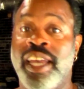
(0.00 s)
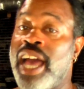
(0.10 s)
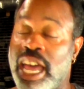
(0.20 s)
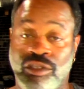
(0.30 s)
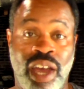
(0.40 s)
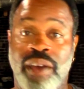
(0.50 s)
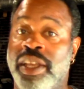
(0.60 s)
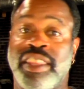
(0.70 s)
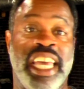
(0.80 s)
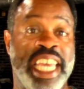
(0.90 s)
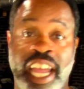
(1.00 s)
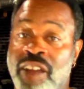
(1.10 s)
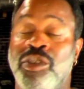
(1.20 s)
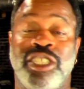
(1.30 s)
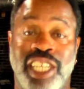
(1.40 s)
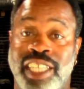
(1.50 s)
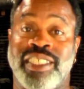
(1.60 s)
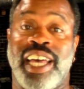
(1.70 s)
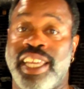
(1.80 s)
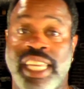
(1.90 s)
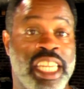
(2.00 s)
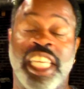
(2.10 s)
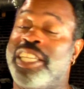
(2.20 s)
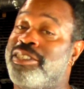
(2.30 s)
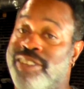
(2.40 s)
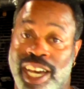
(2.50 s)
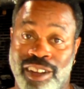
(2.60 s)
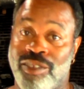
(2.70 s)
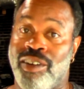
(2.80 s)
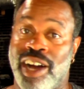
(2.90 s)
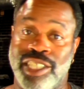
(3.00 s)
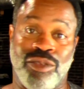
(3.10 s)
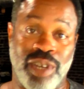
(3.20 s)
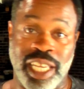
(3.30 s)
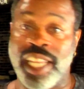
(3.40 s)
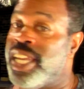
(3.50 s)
I drive that thing every chance I get. It is not a garage queen.